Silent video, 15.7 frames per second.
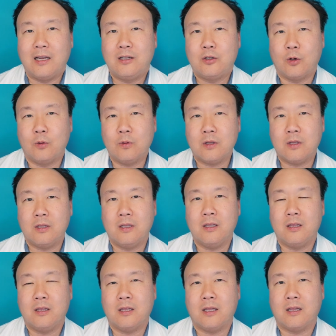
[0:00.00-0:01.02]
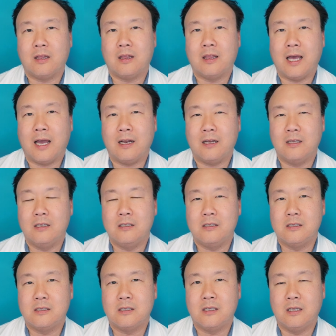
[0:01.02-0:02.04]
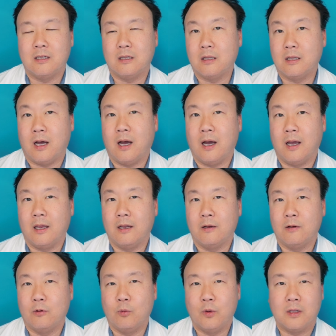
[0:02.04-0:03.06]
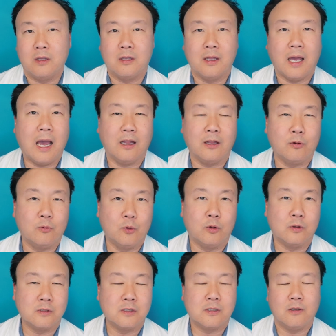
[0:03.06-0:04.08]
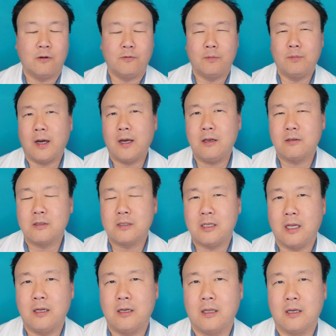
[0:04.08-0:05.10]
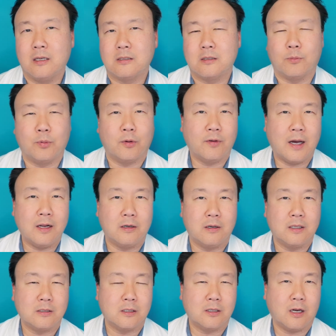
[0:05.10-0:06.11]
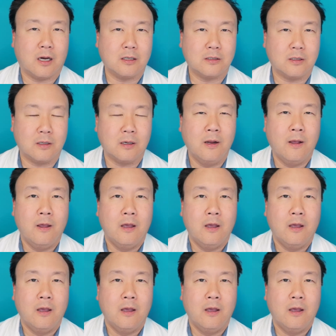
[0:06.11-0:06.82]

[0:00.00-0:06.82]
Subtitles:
I don't think that that is in line with the Alle rules. So from my understanding as a provider, as a doctor,